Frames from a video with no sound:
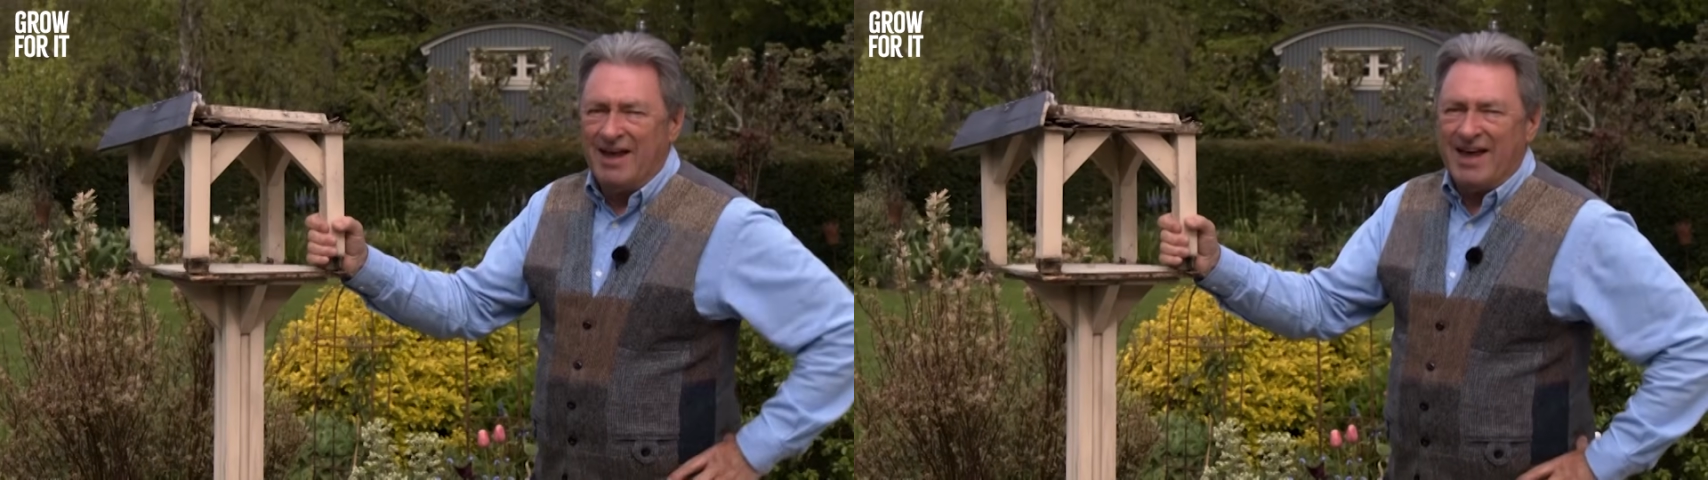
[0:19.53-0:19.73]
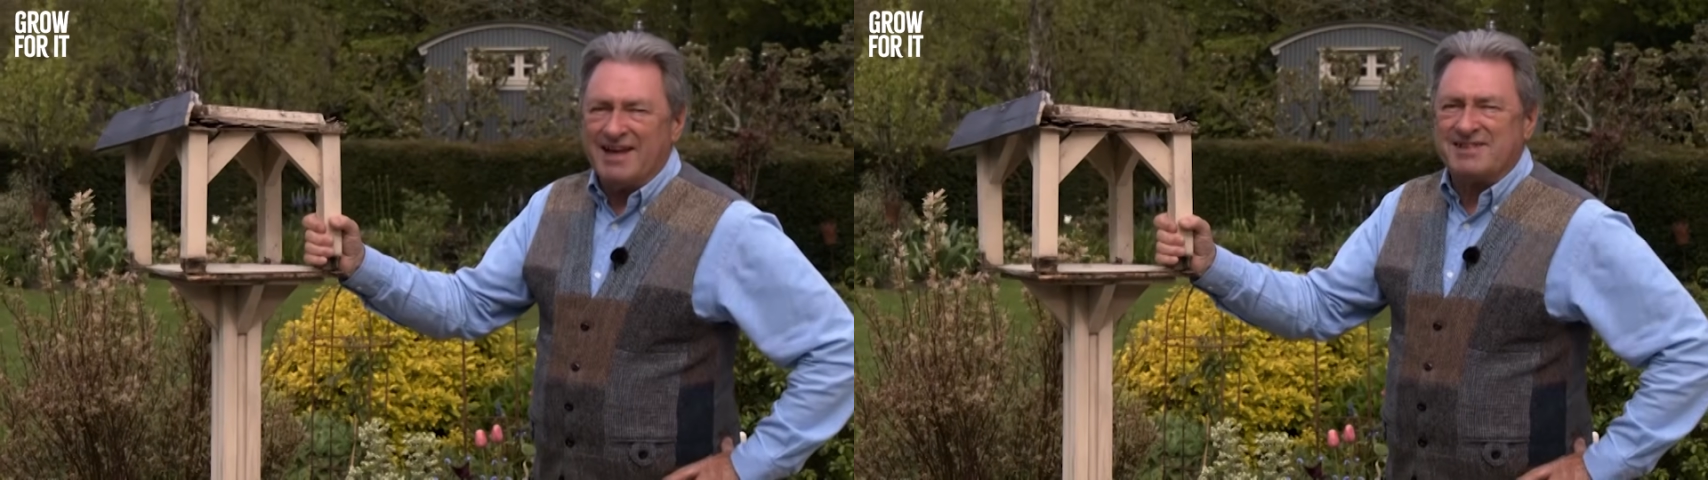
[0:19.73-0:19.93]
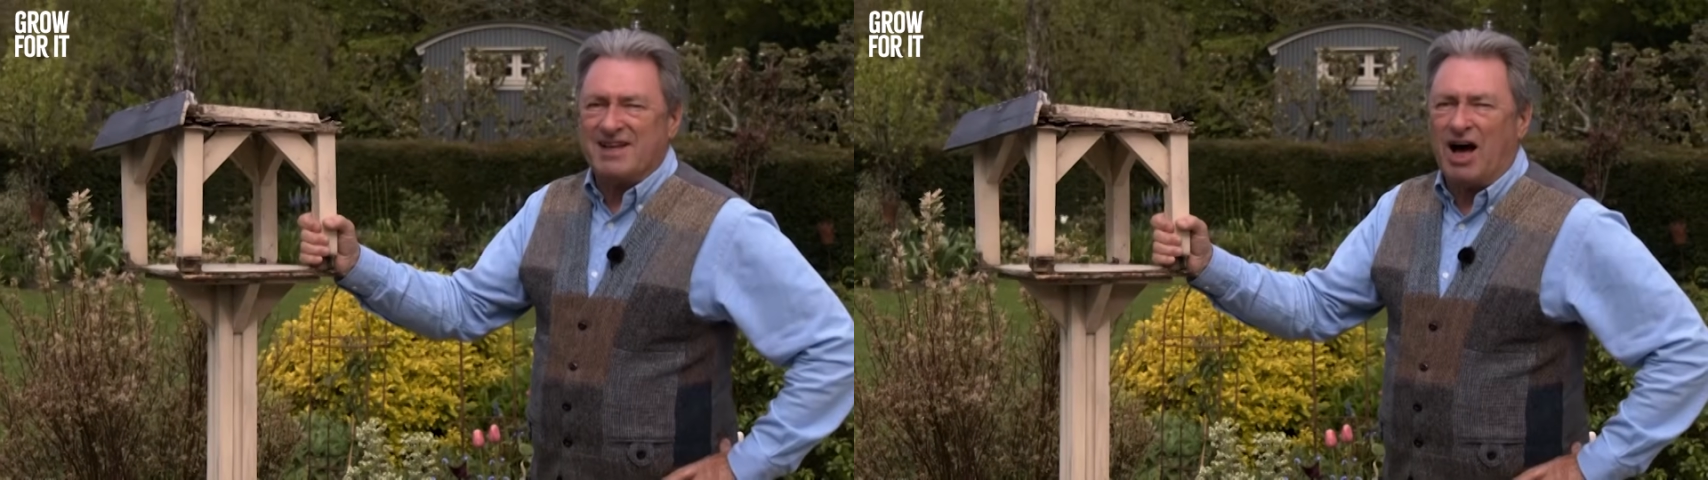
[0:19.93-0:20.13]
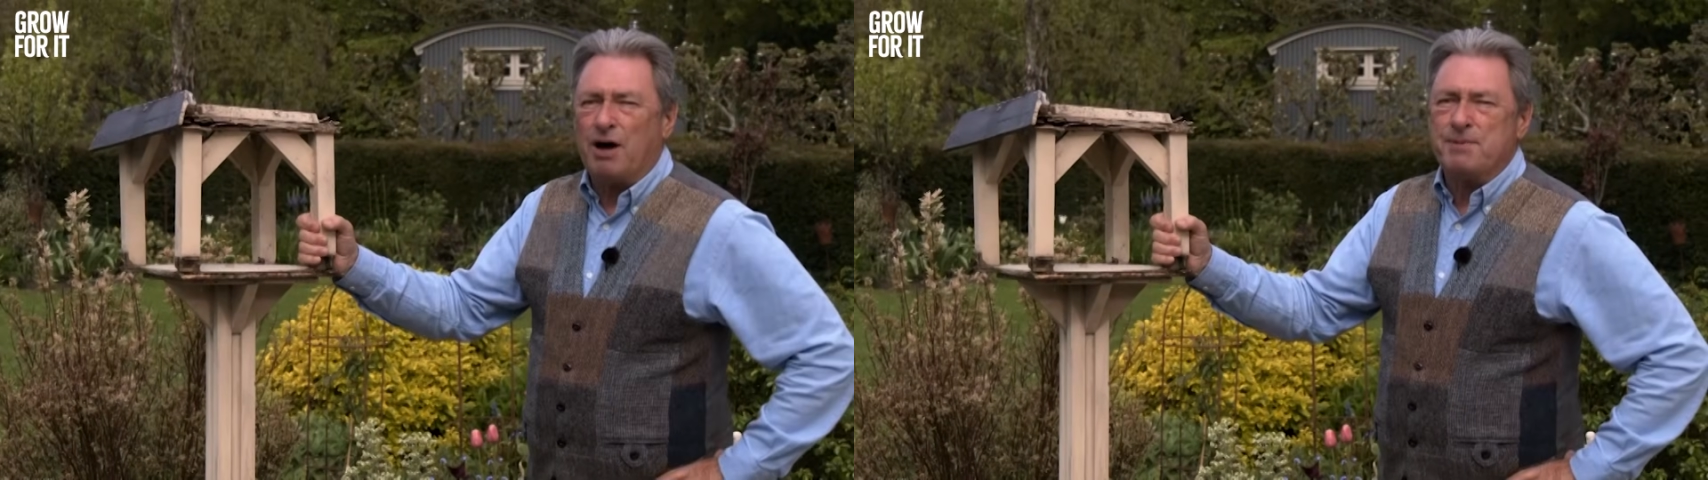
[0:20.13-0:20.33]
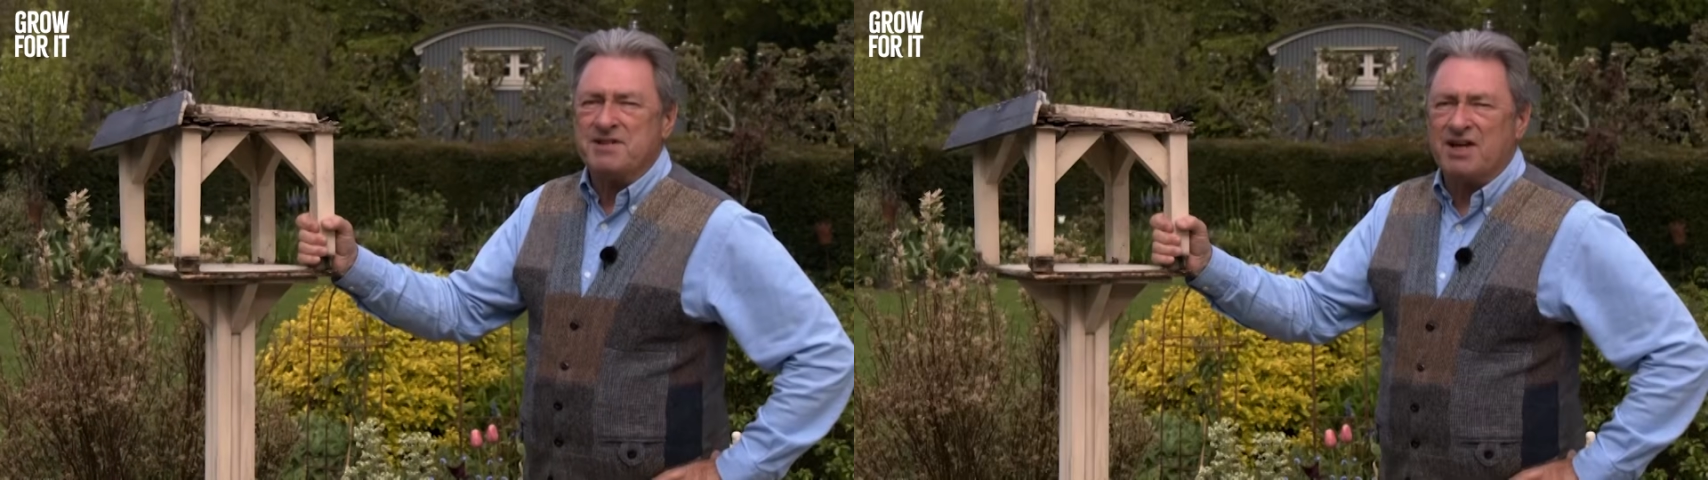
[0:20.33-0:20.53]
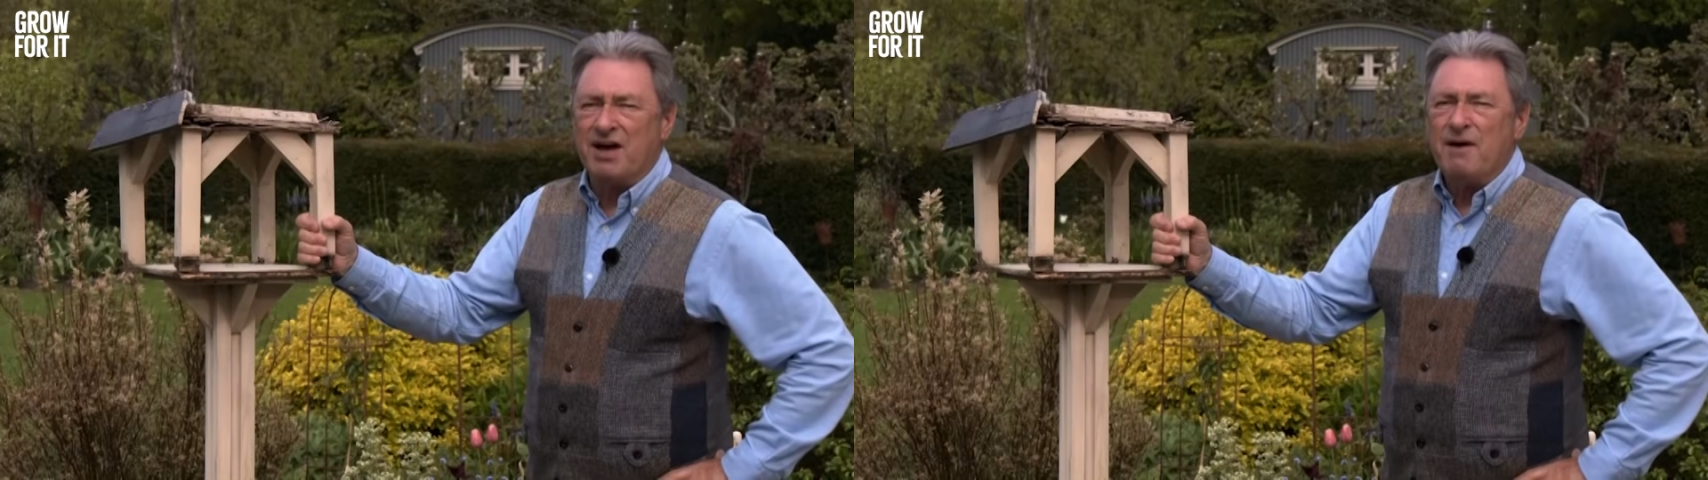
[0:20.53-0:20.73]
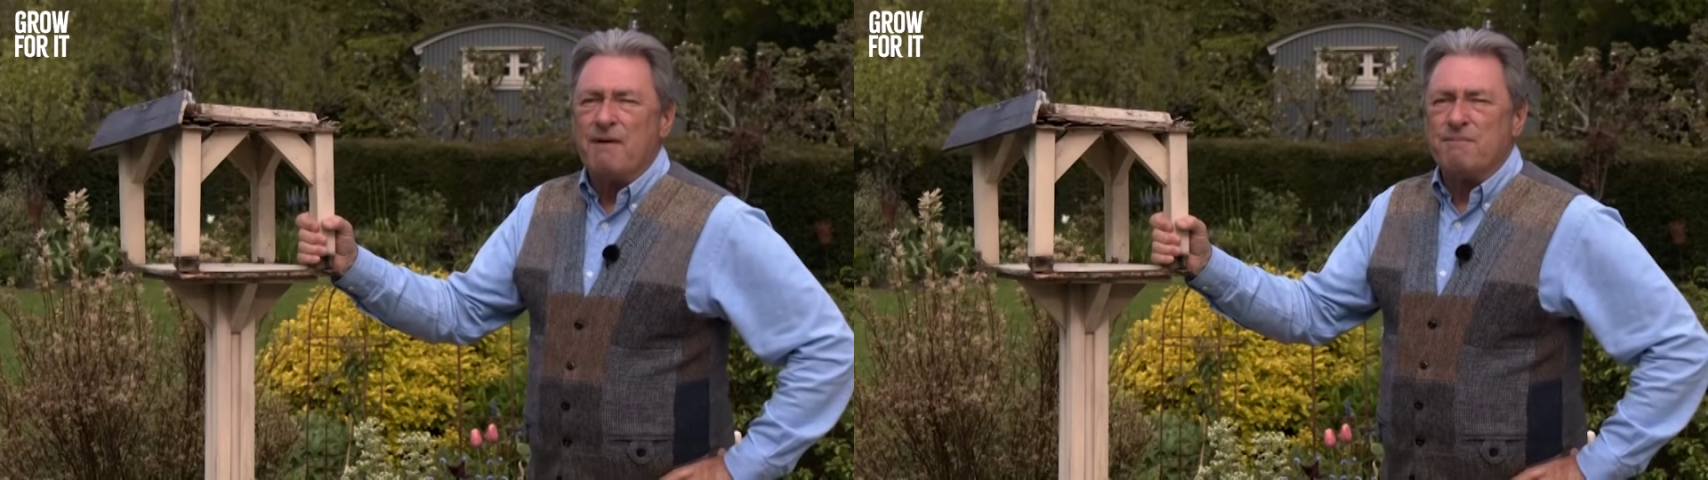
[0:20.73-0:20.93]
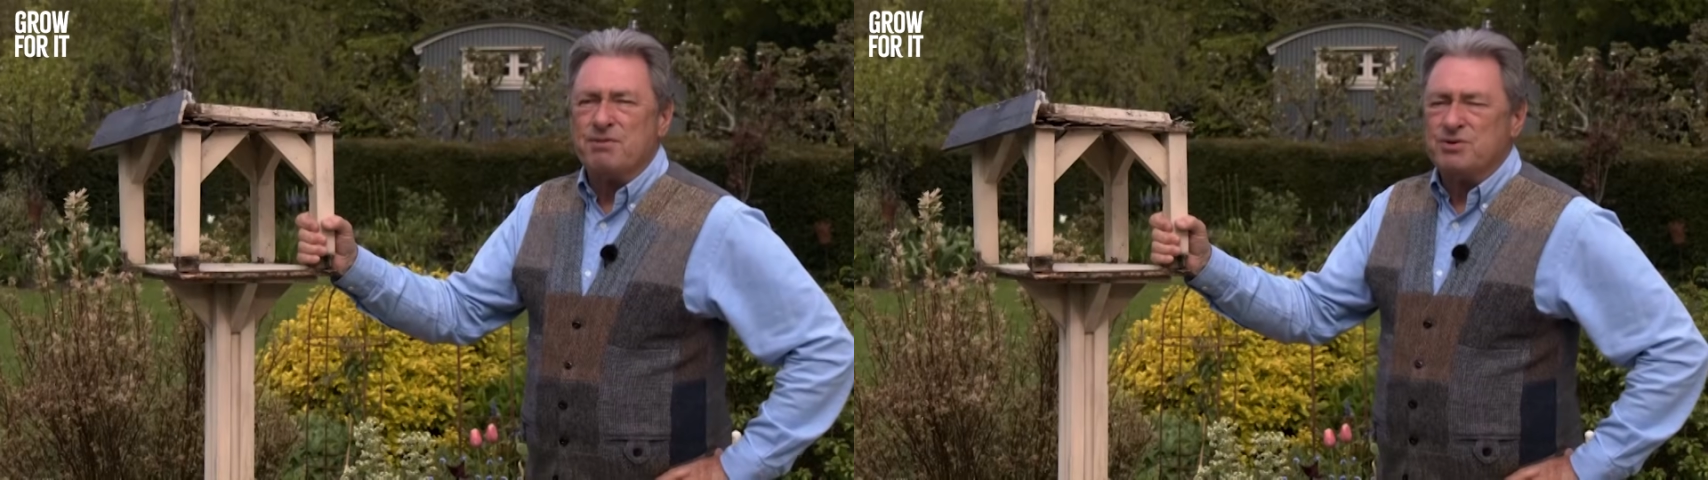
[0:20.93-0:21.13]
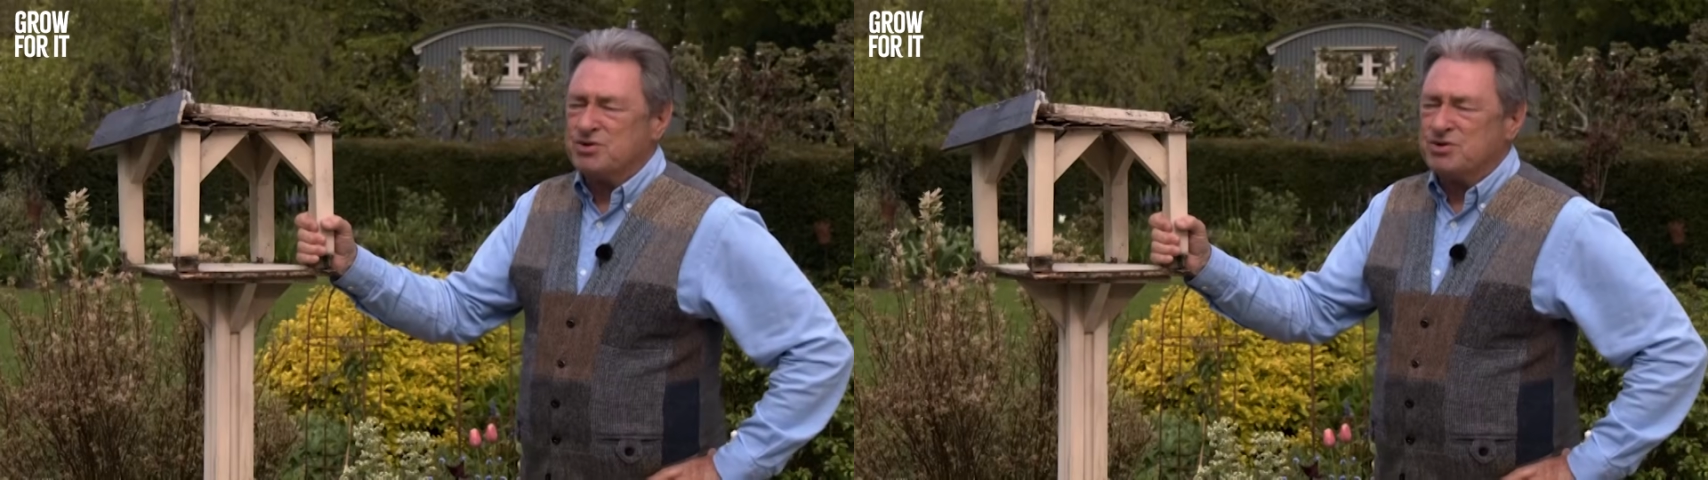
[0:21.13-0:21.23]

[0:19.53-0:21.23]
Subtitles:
is carpenter Bruce